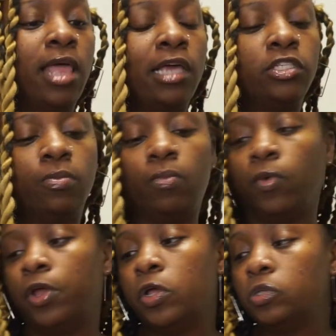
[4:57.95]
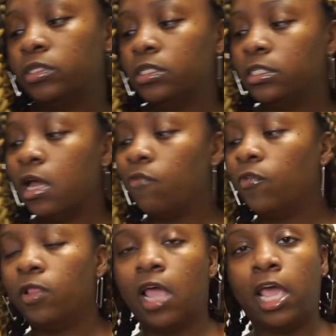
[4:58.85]
like some reels and
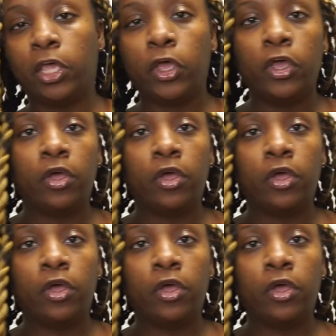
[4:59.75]
stuff on like